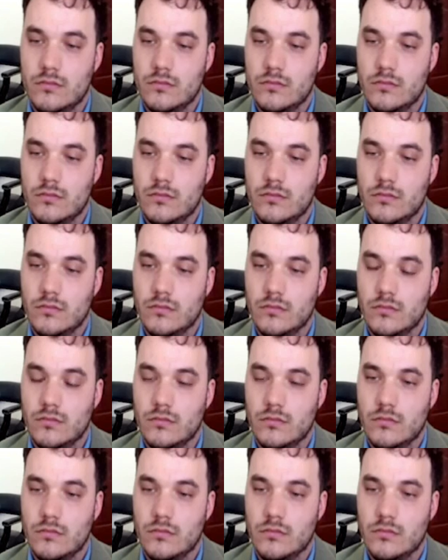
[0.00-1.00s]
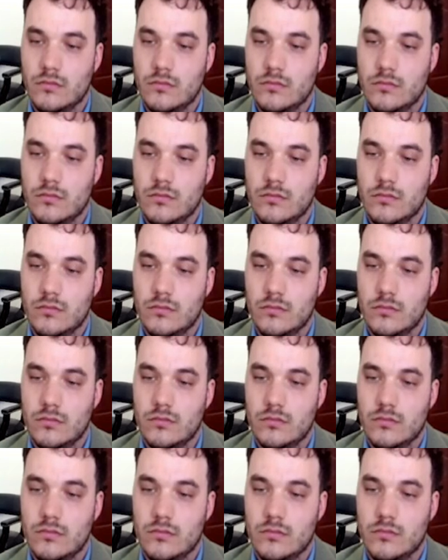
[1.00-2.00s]

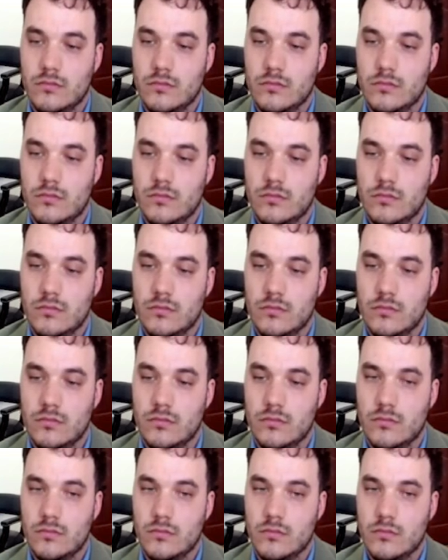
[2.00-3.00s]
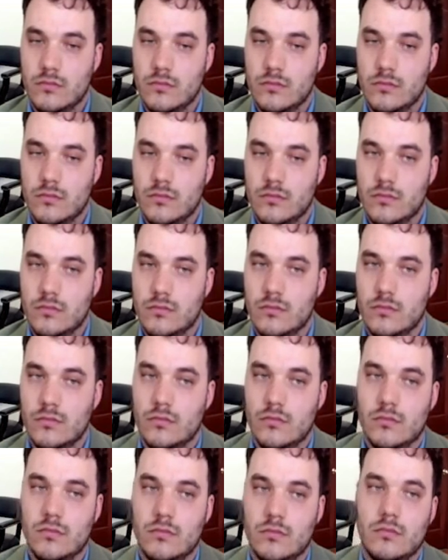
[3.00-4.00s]

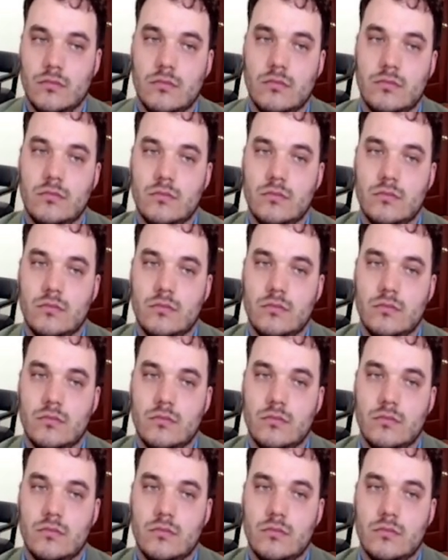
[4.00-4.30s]
(silent)